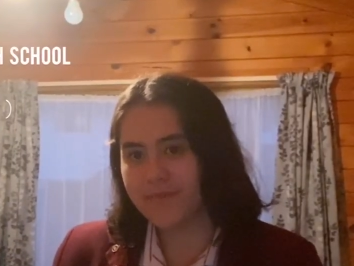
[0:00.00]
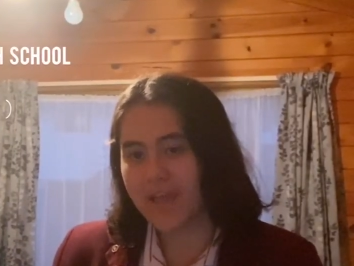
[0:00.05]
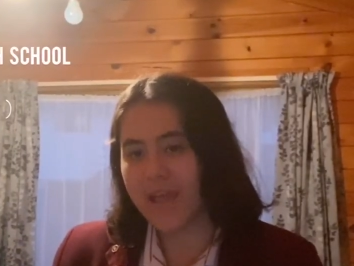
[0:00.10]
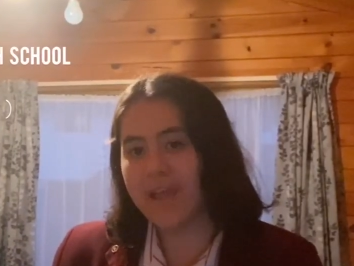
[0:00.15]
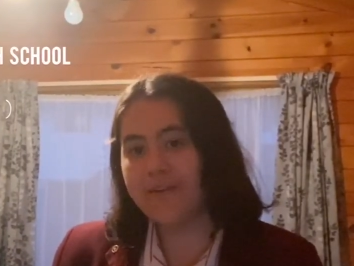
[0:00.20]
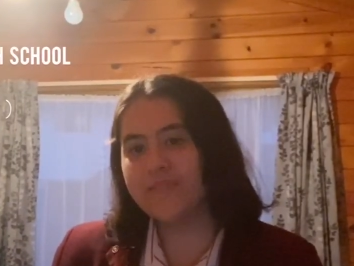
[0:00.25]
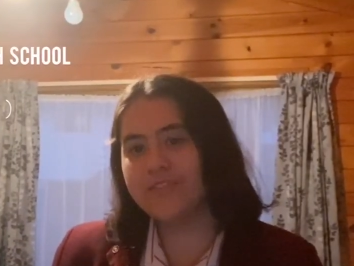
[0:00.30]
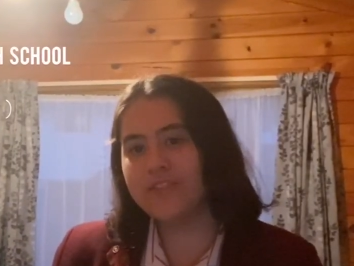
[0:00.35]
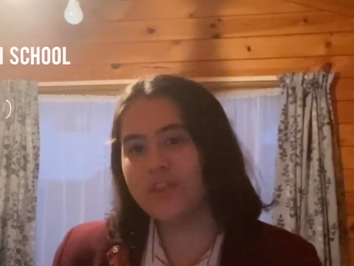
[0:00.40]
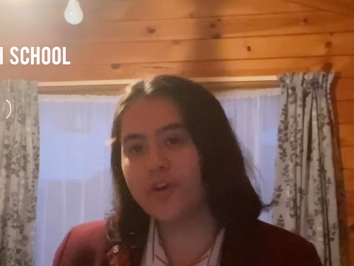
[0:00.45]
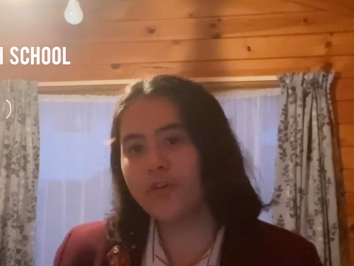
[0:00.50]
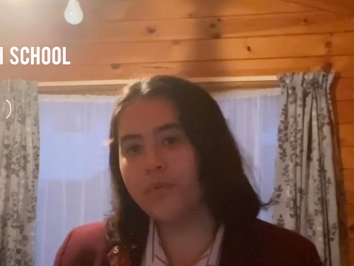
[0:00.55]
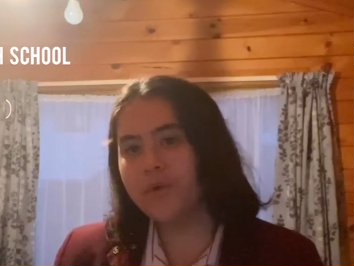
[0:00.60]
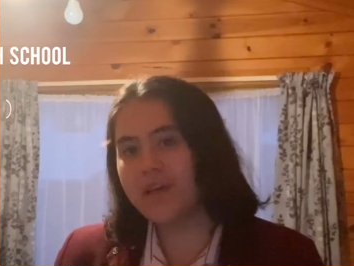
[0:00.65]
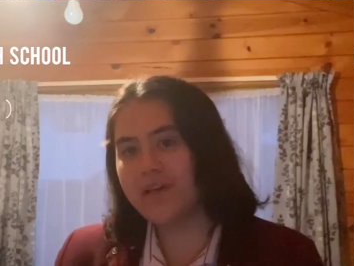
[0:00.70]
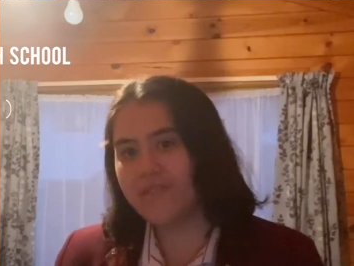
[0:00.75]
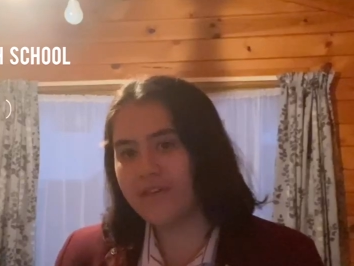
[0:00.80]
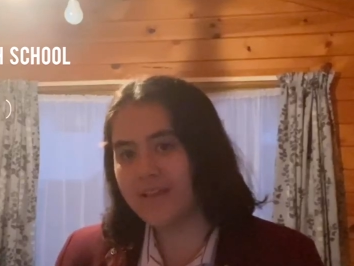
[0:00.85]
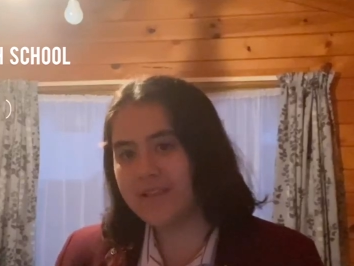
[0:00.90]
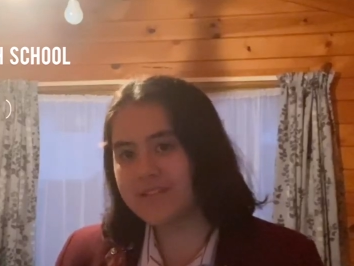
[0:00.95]
Even though we
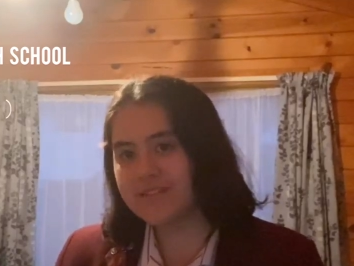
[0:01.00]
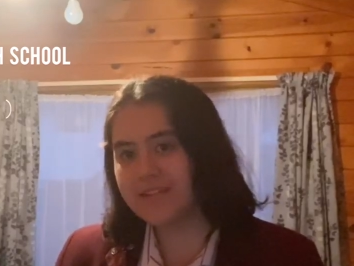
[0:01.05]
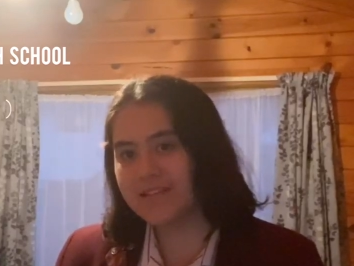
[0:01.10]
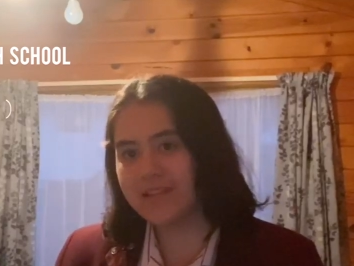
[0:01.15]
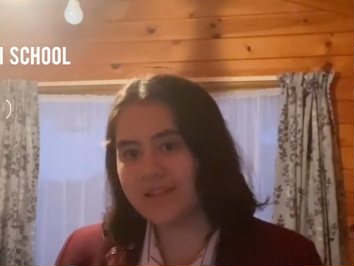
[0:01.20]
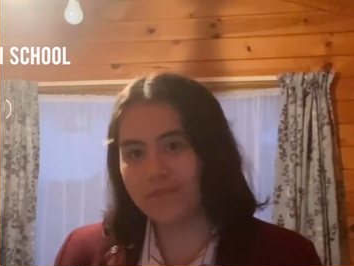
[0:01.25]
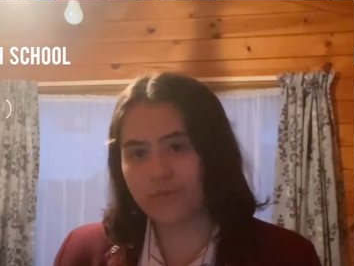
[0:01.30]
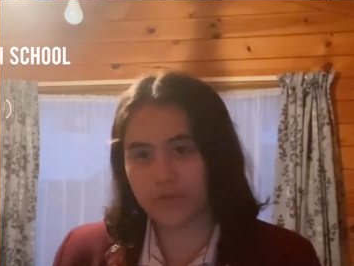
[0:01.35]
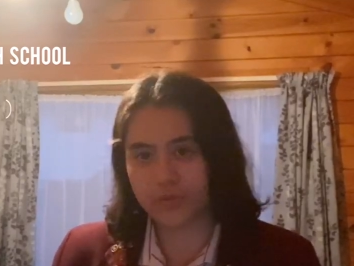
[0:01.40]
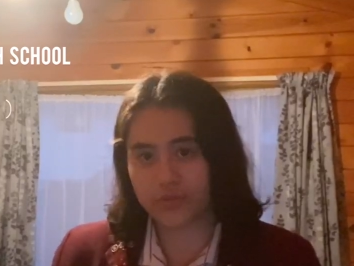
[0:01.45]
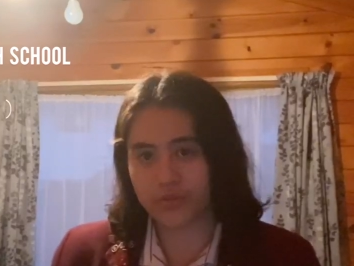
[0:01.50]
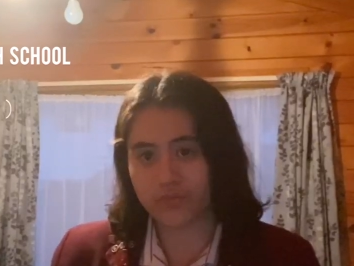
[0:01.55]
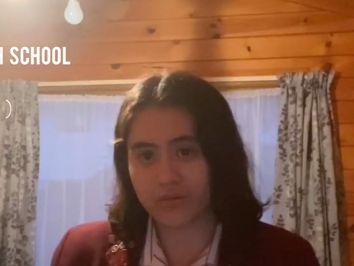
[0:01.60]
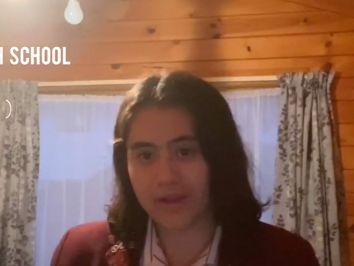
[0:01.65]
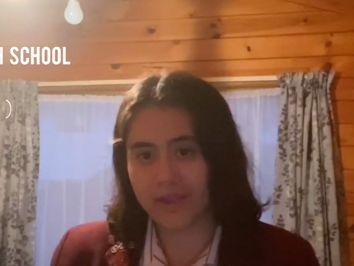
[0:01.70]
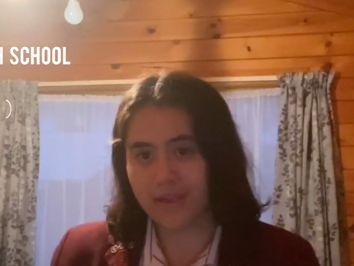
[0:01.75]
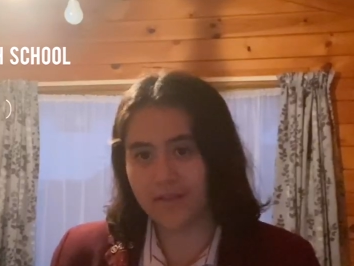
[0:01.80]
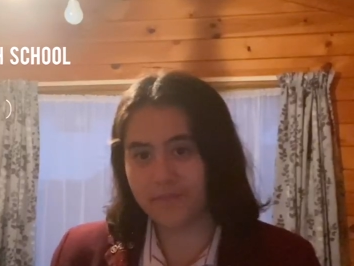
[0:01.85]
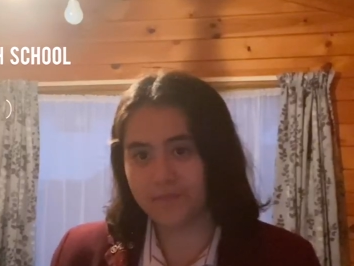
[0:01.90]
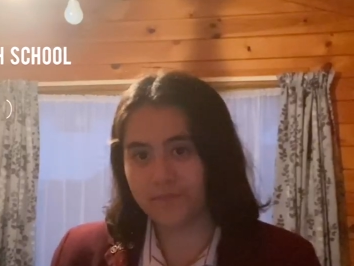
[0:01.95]
have entered level
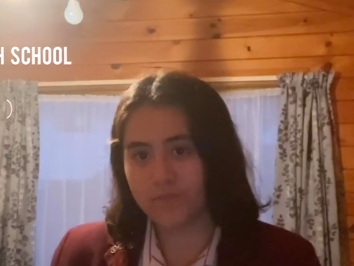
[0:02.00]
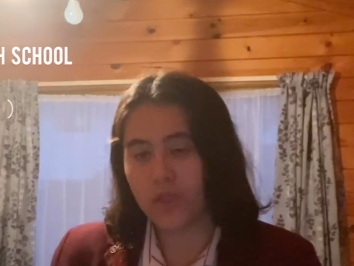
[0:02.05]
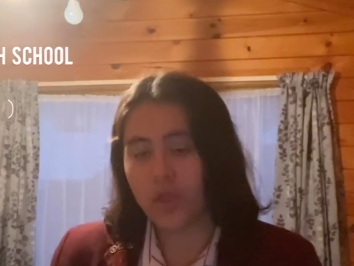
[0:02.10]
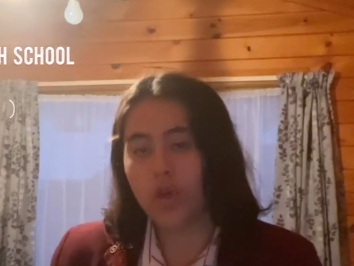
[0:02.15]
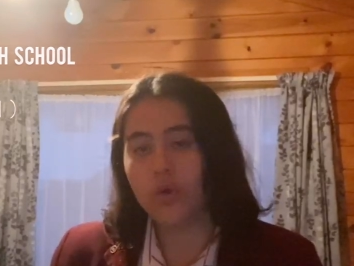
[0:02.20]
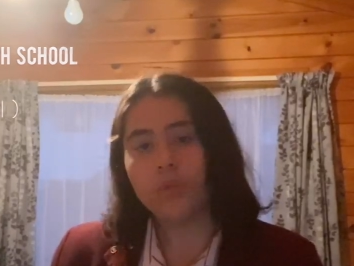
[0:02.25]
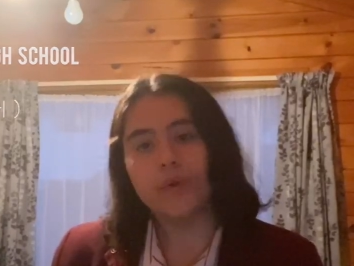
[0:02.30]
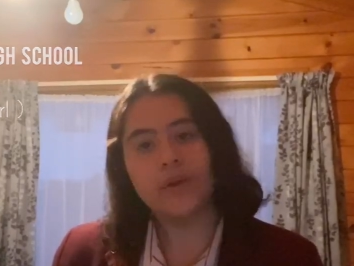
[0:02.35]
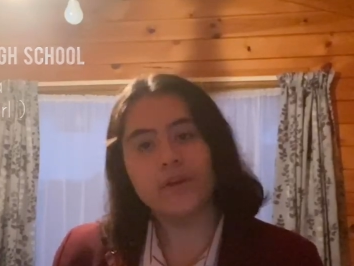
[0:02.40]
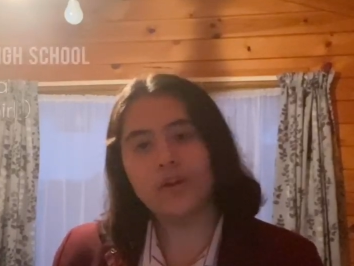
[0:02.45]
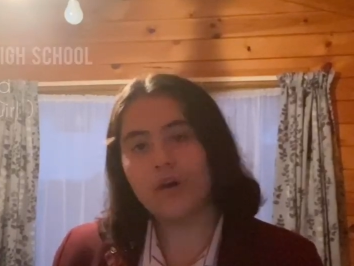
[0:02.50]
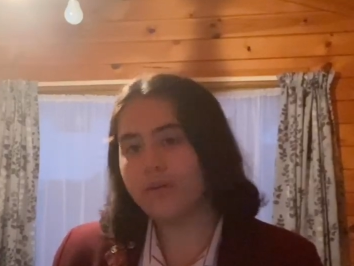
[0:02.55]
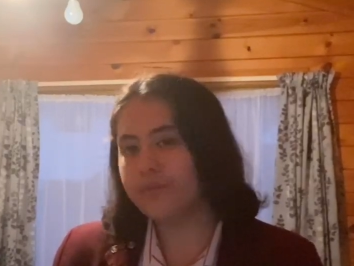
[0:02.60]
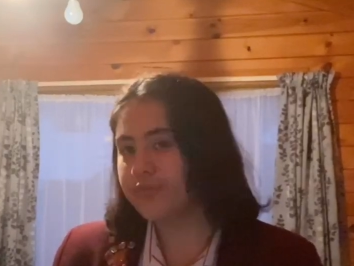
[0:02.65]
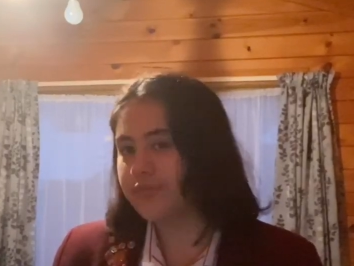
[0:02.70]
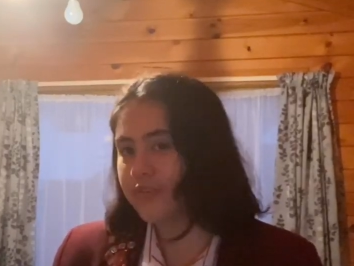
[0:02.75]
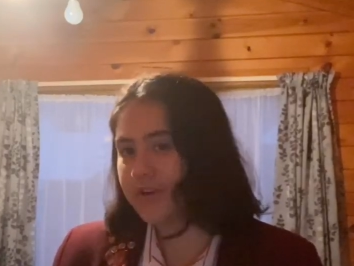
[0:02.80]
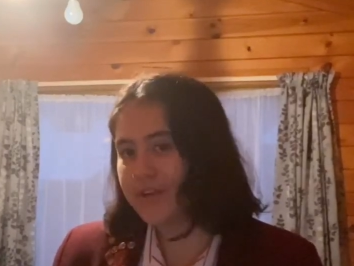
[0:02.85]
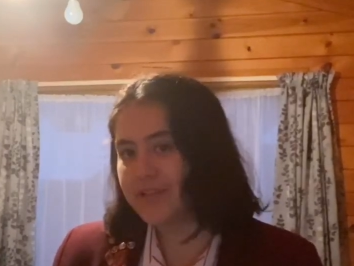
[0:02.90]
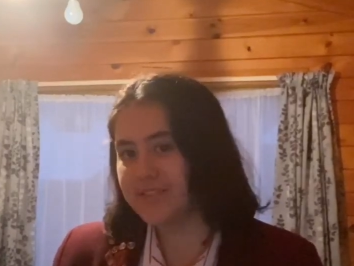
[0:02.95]
3, we are not
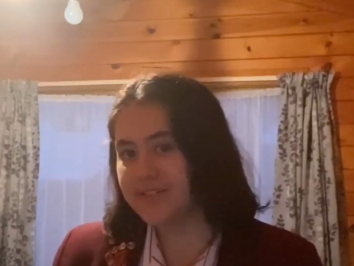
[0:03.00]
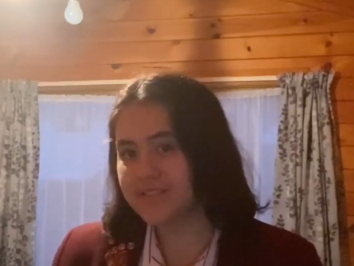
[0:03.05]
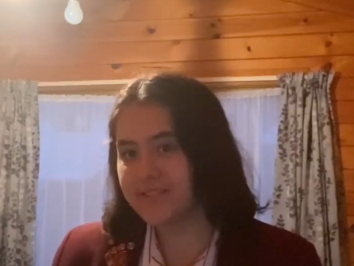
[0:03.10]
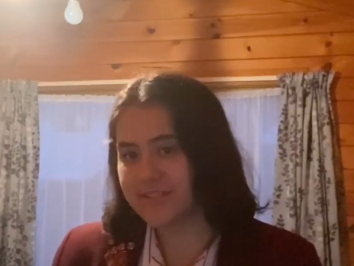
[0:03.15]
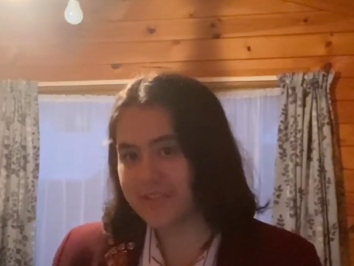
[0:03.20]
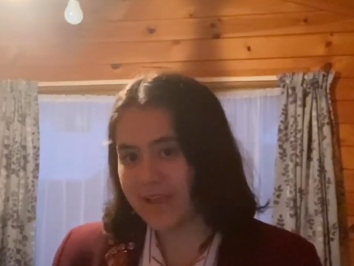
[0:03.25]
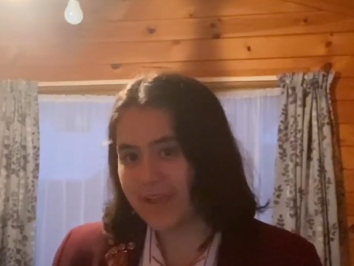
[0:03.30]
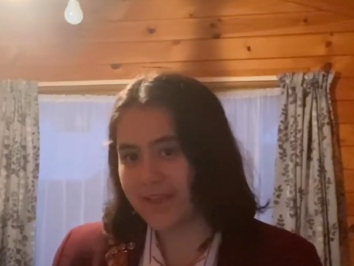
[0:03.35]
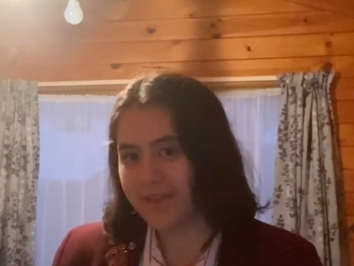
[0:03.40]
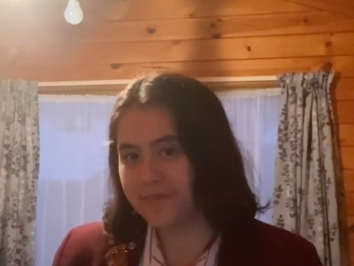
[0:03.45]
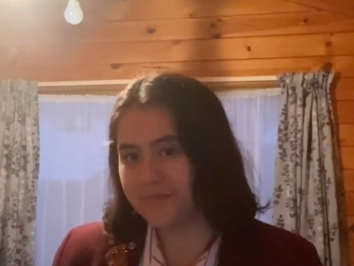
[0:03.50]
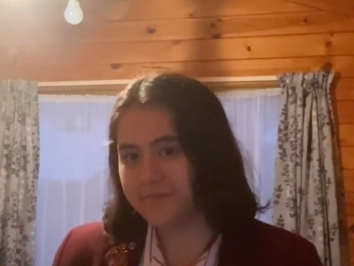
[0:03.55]
free just yet.